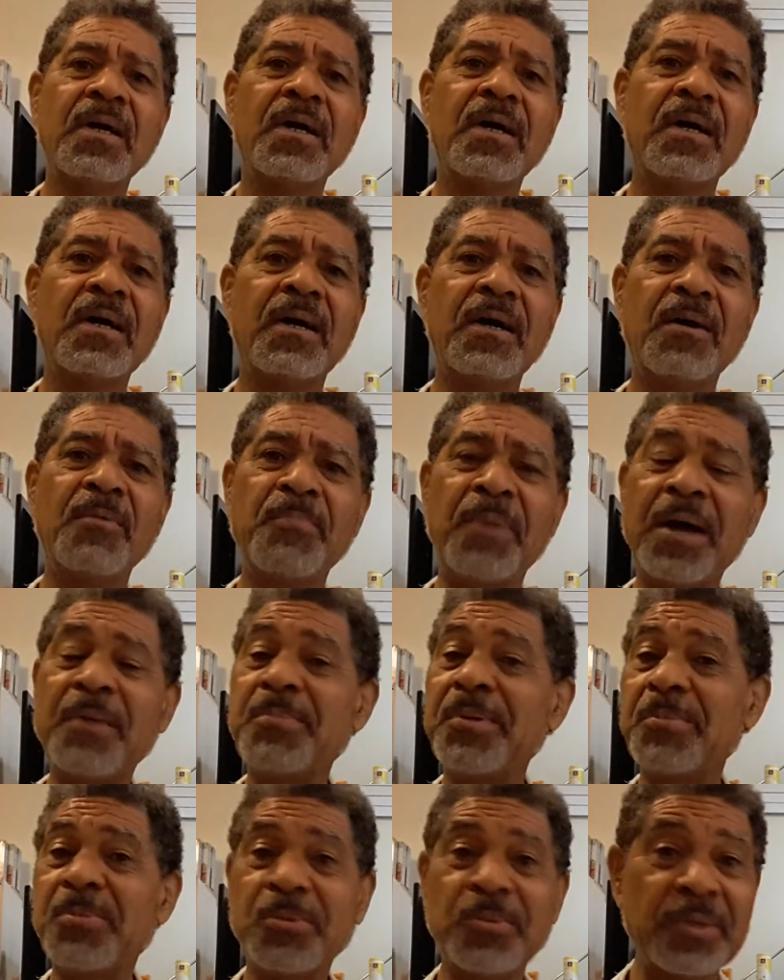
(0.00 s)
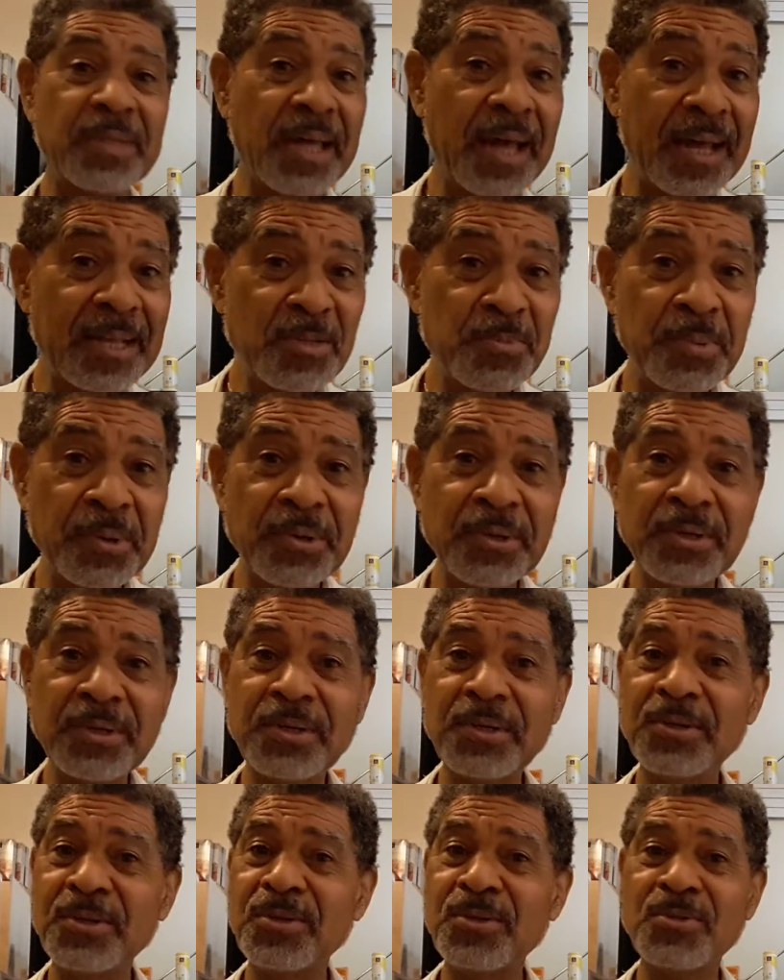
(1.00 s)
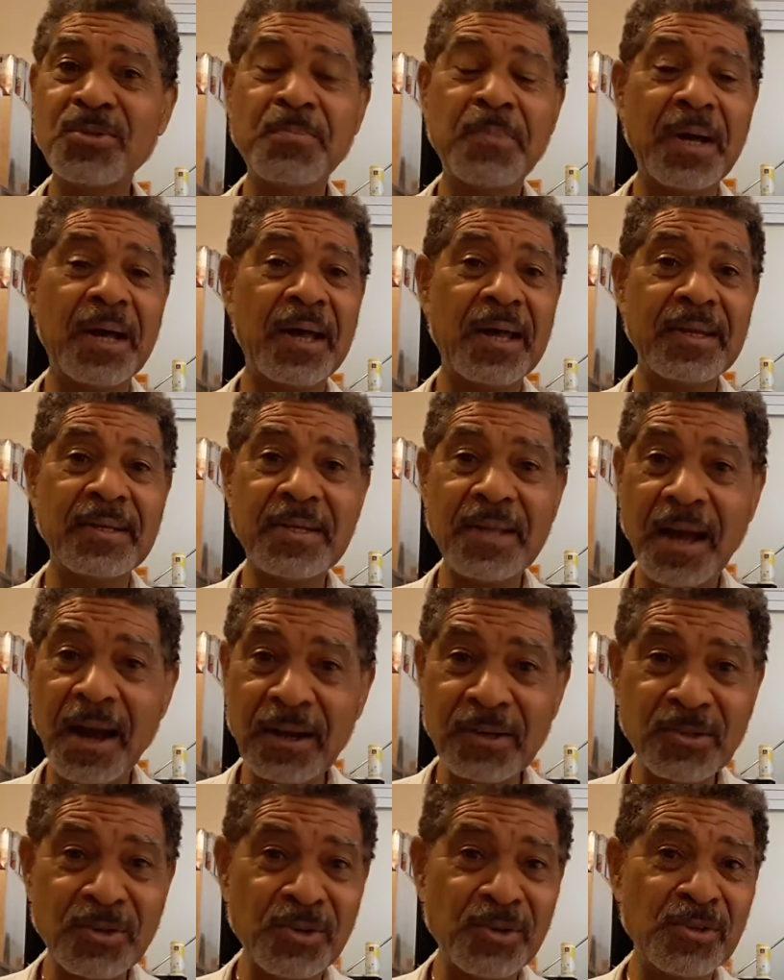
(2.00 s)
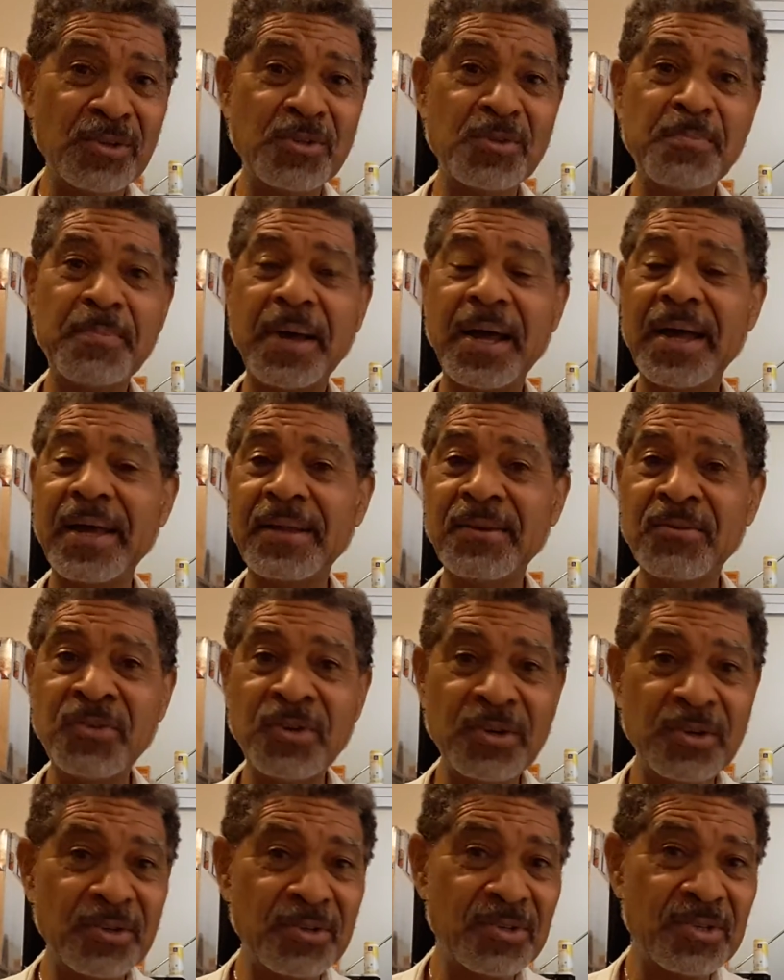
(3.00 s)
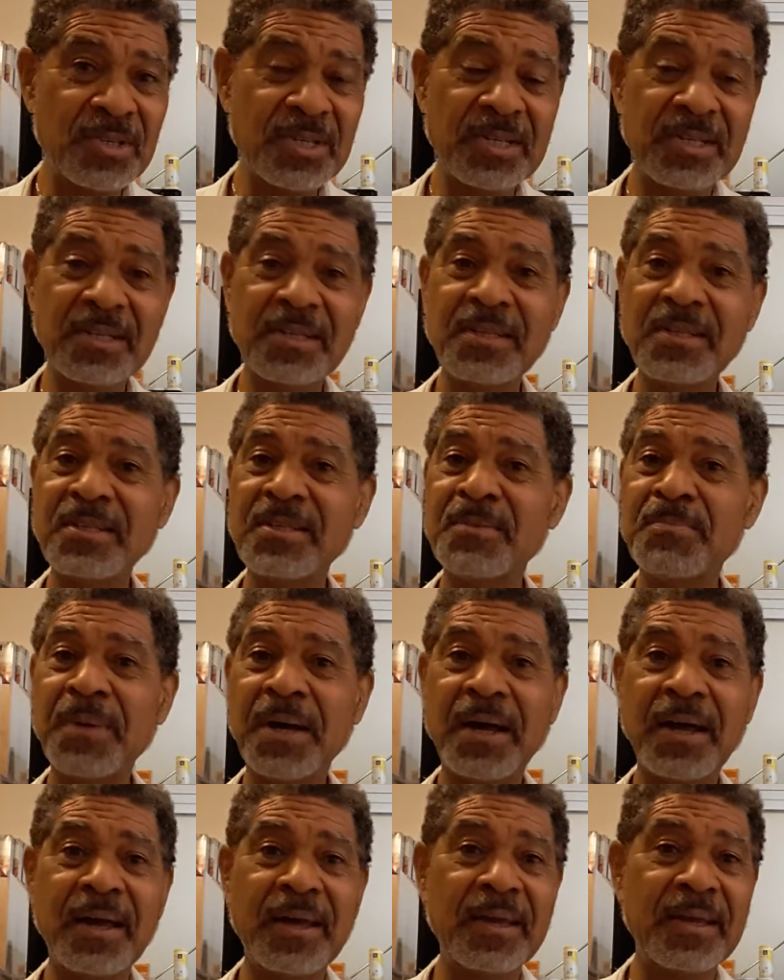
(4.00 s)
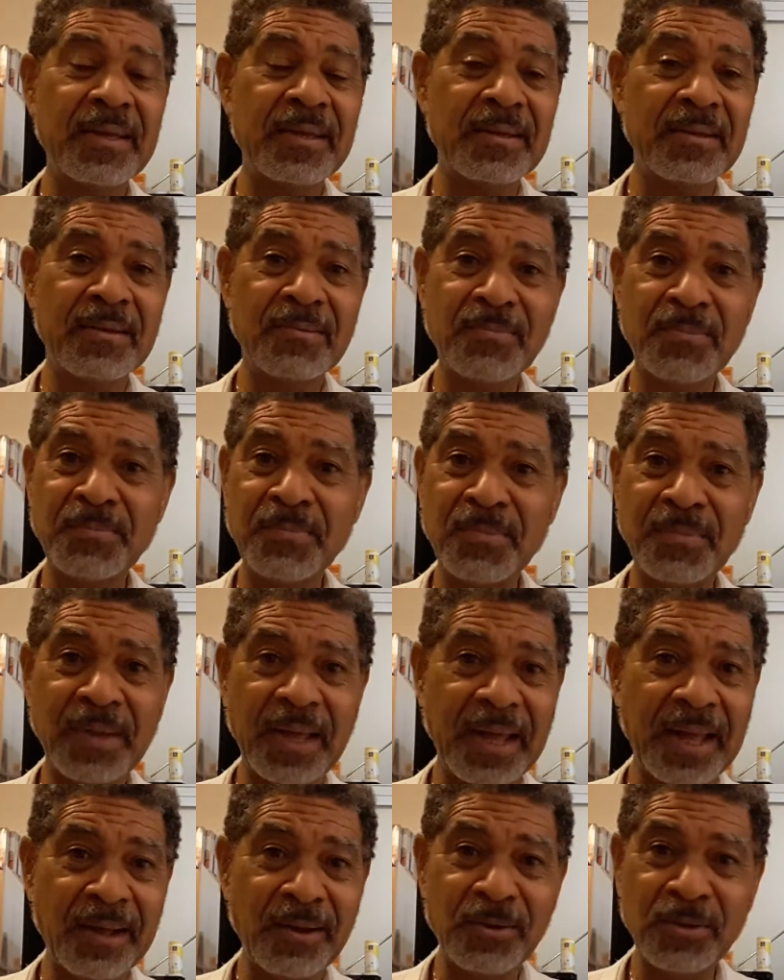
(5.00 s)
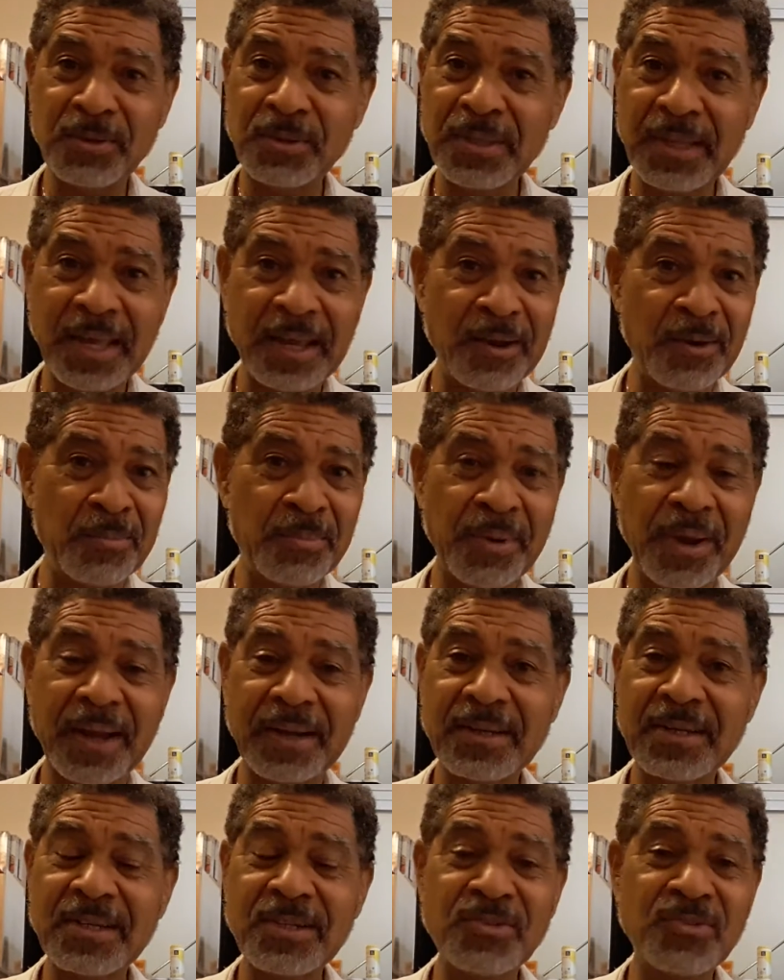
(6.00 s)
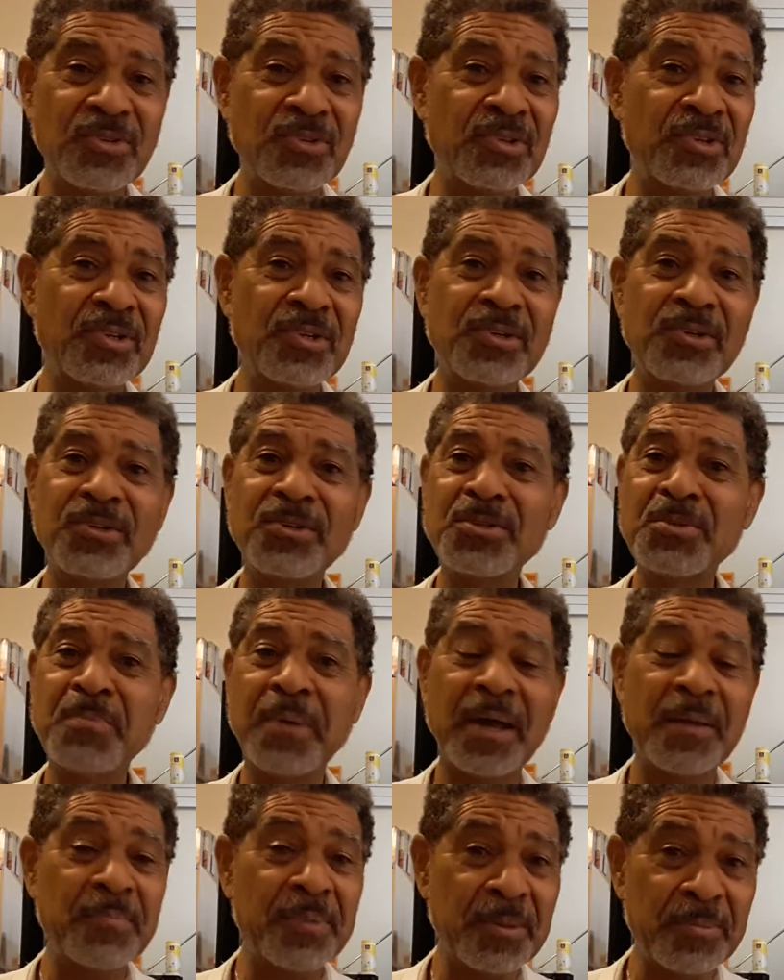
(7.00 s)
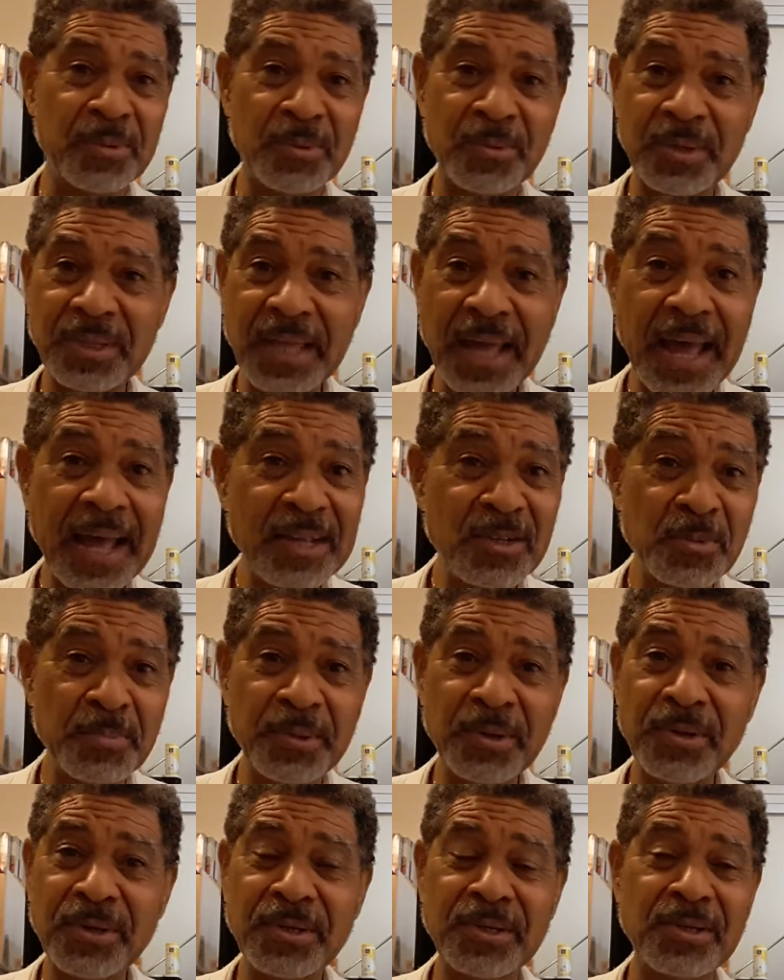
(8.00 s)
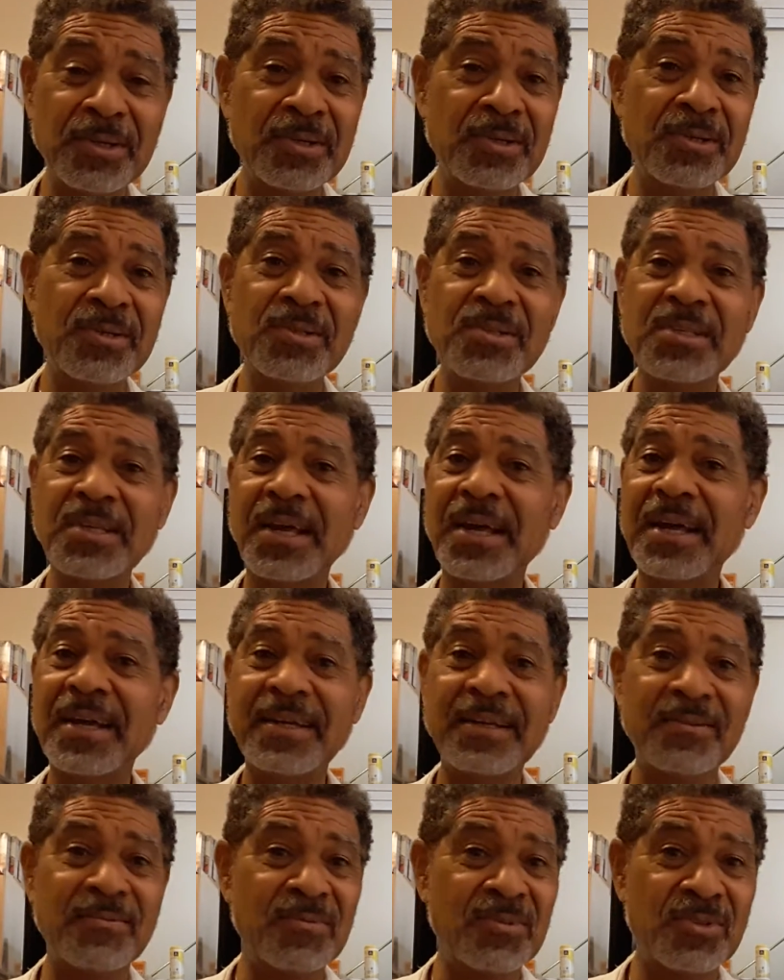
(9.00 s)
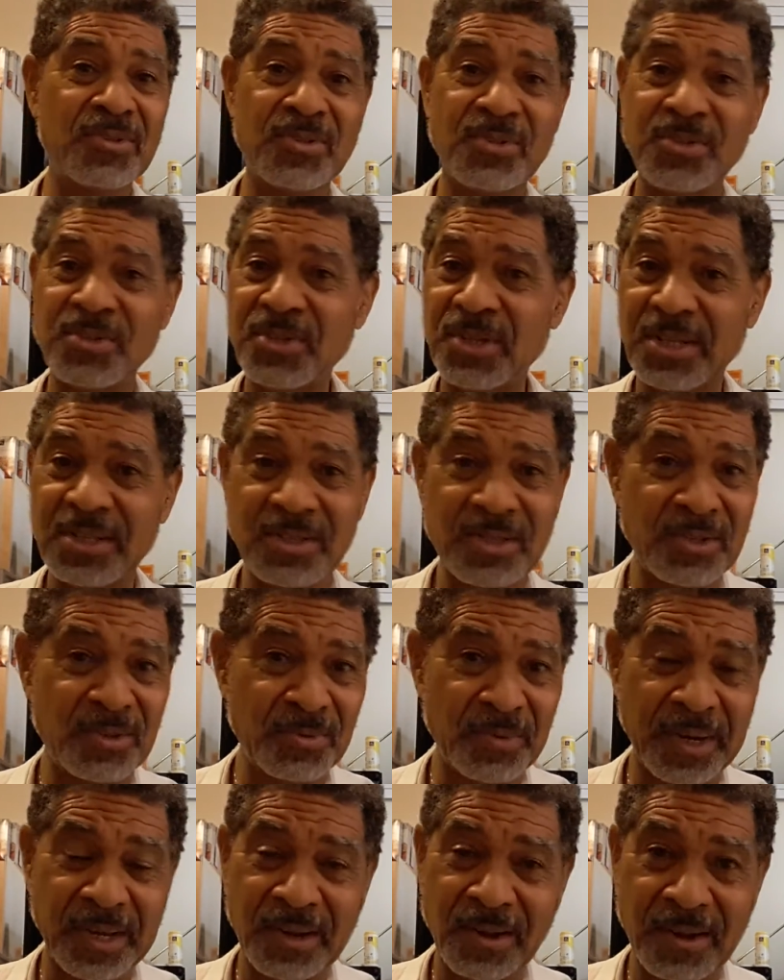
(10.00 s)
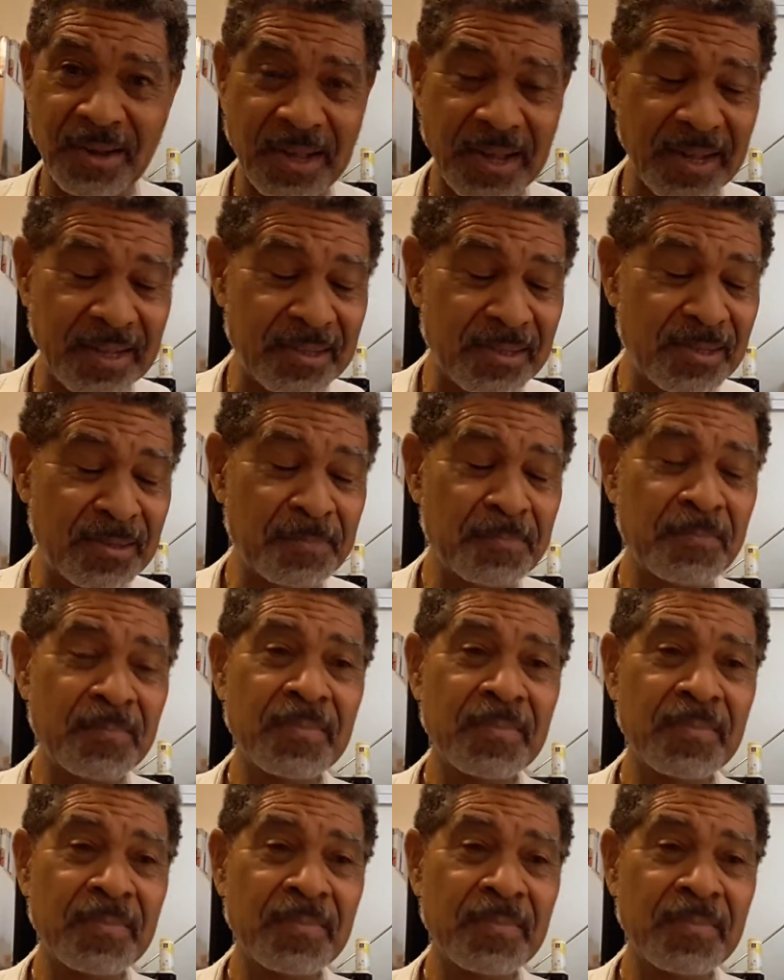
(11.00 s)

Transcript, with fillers: uh, by people with Asperger's, by doctors, by nurses, by healthcare practitioners, by people with Asperger's. I just read all kinds.